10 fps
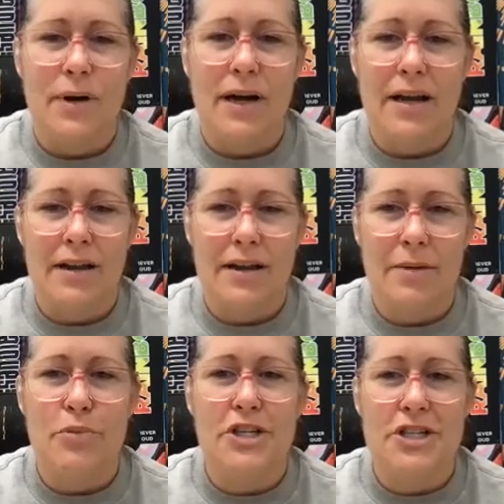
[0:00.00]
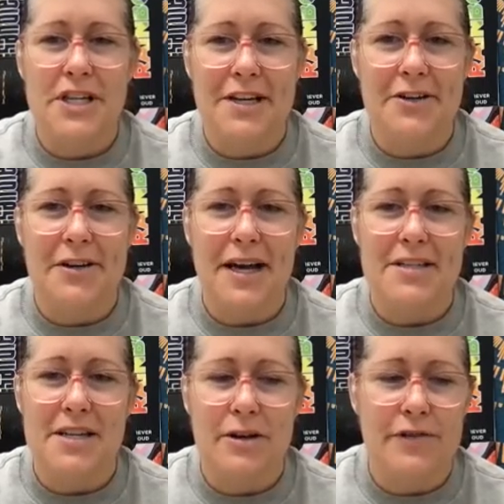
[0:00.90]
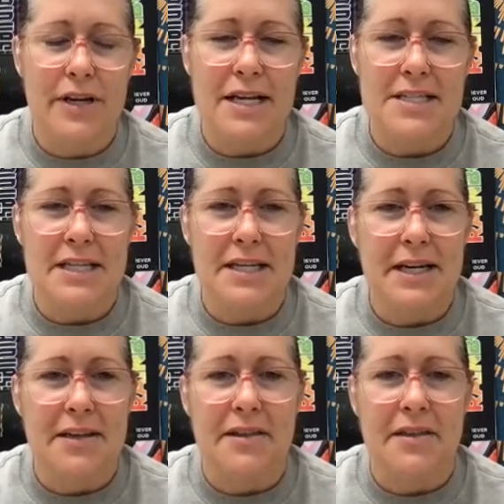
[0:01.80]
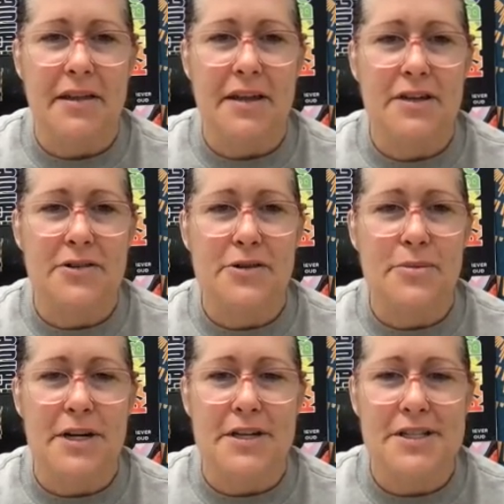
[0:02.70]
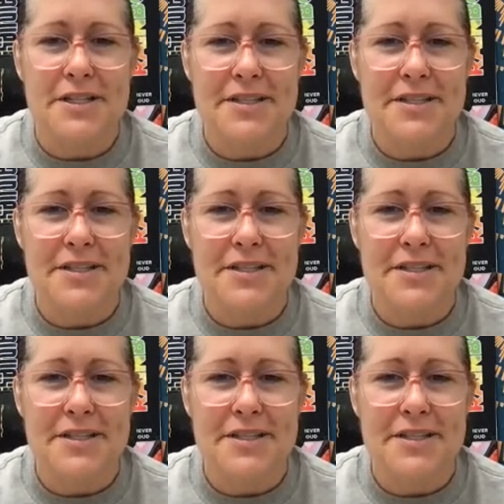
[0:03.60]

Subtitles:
Well, I appreciate you guys here. If you guys need anything, thank you so much.